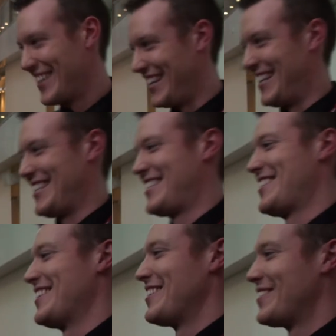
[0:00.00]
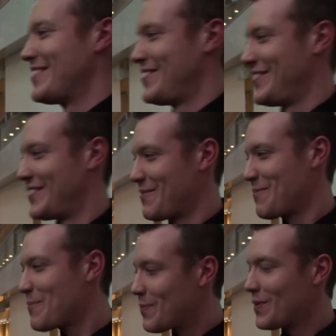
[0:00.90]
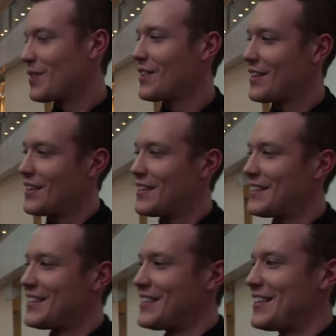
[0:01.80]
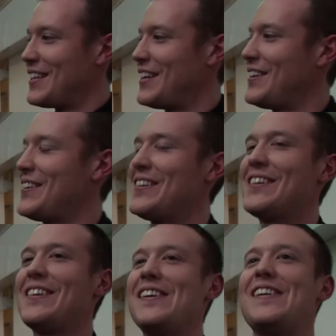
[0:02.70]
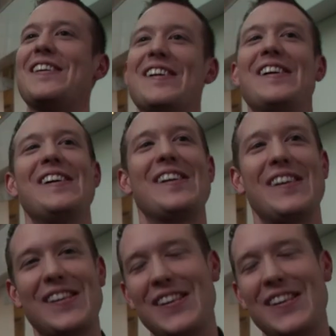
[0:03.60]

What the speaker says: This person isn't speaking.